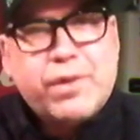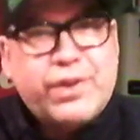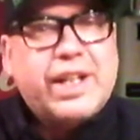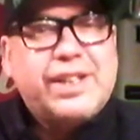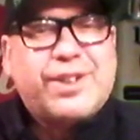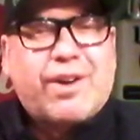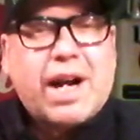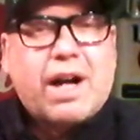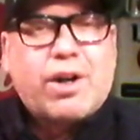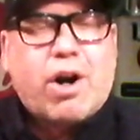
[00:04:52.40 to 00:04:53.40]
these are
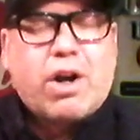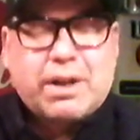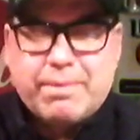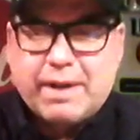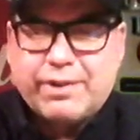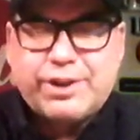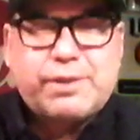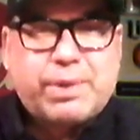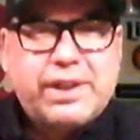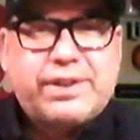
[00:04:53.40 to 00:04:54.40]
alcoholic
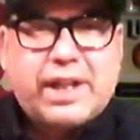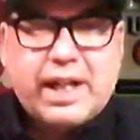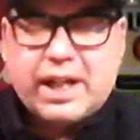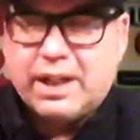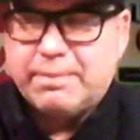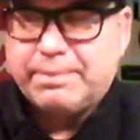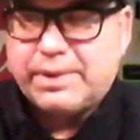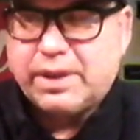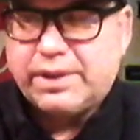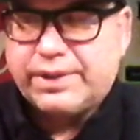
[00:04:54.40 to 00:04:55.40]
beverages. Please stay out of them,
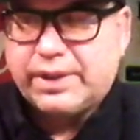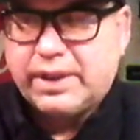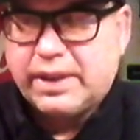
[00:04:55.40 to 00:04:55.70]
because